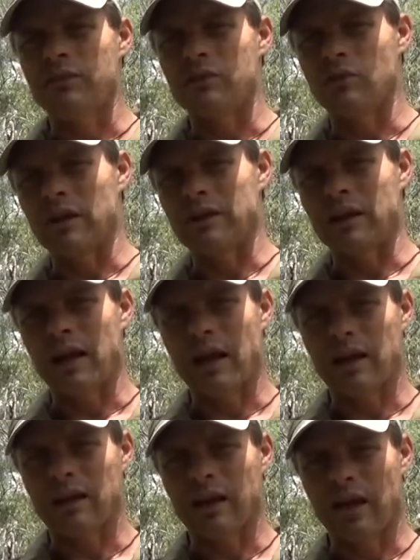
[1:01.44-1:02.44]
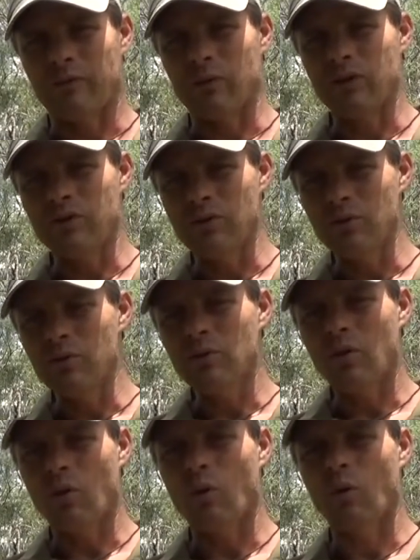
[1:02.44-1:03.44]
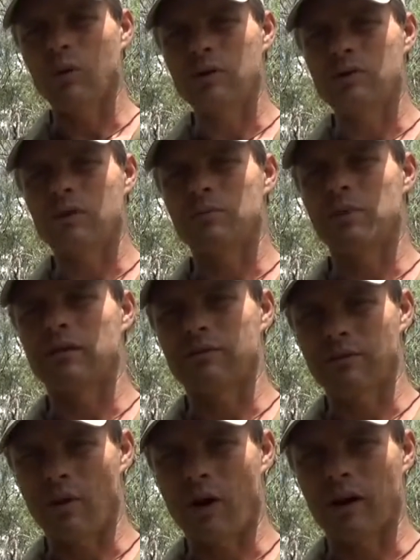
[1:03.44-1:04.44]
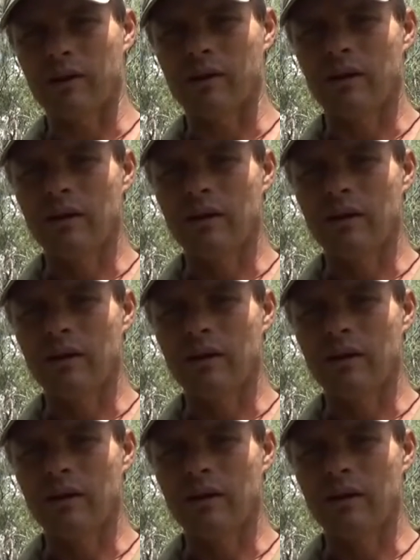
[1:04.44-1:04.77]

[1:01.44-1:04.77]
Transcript: that you're either going to have with you or that you're going to be able to find